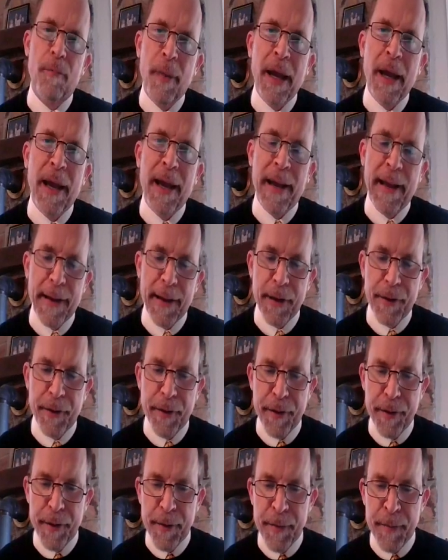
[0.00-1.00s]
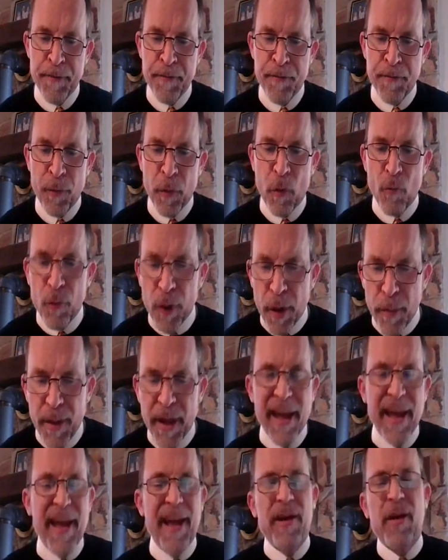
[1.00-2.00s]
me. We
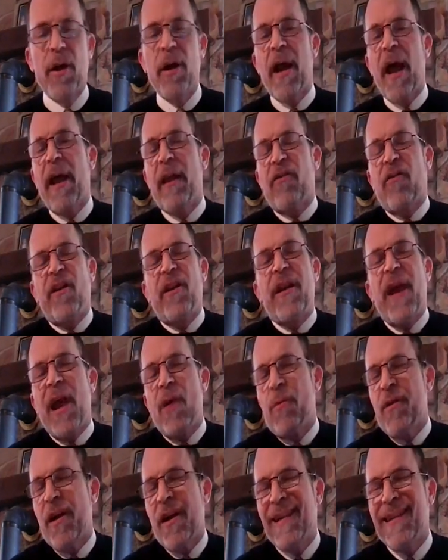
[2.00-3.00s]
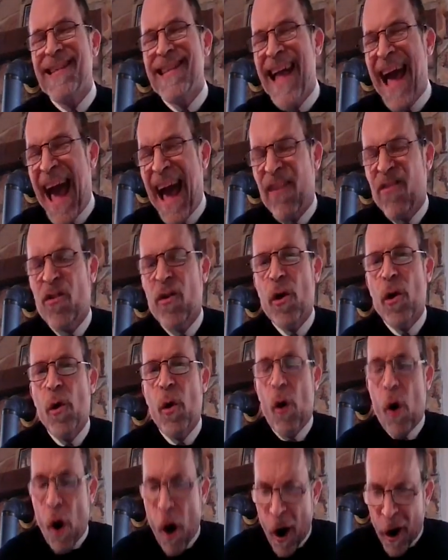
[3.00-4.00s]
begin today with the
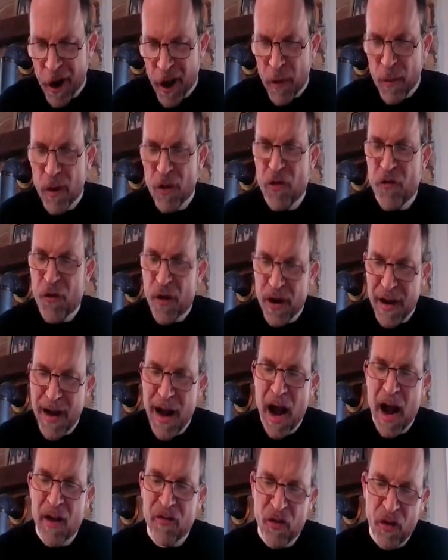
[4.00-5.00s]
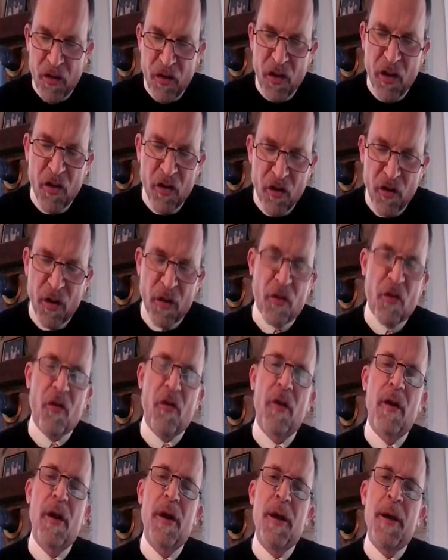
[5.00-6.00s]
classical arguments for God's existence.
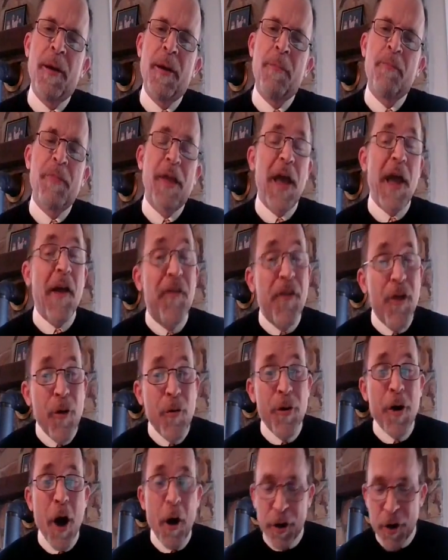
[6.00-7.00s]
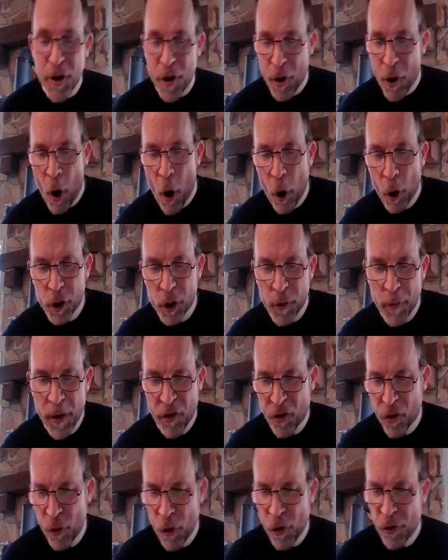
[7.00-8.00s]
If you go to your ultimate
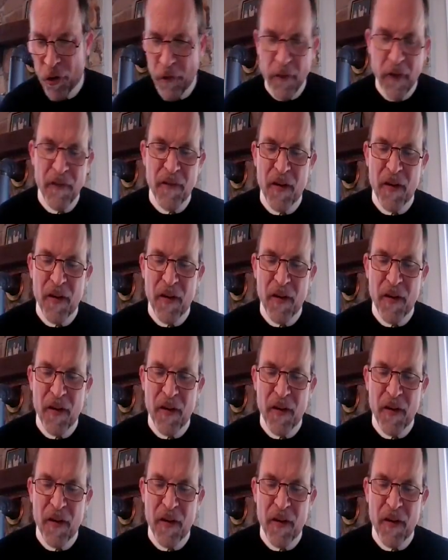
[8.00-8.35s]
source of